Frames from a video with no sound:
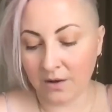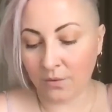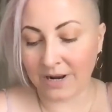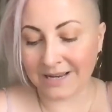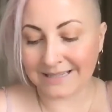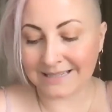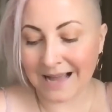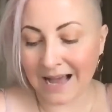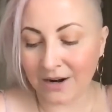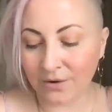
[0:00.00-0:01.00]
What is
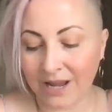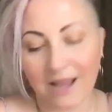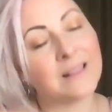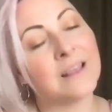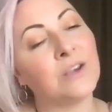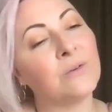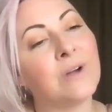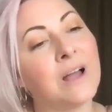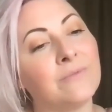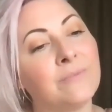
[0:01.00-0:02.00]
not okay that you
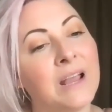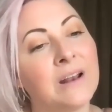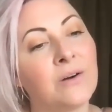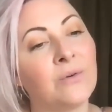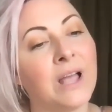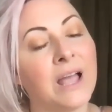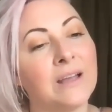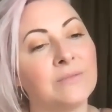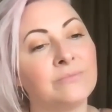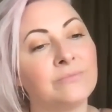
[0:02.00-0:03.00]
have made
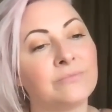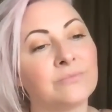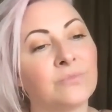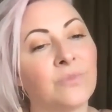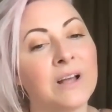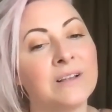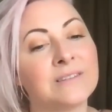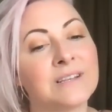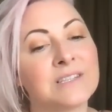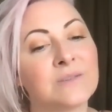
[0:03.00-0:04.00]
okay? What
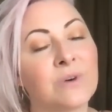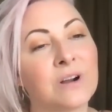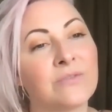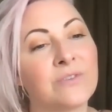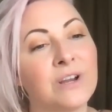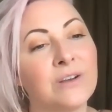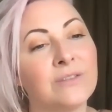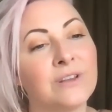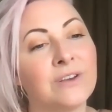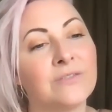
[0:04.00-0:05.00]
doesn't work for you
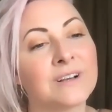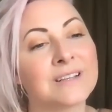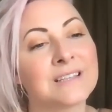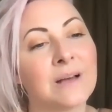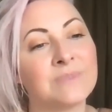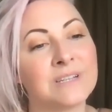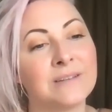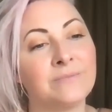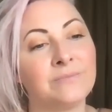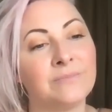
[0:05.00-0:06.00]
that you've
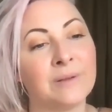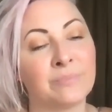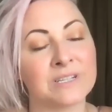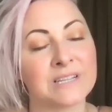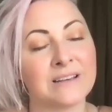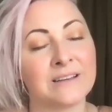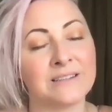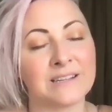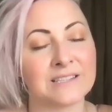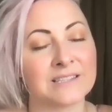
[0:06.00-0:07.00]
accepted and pretended
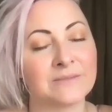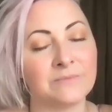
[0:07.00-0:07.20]
does?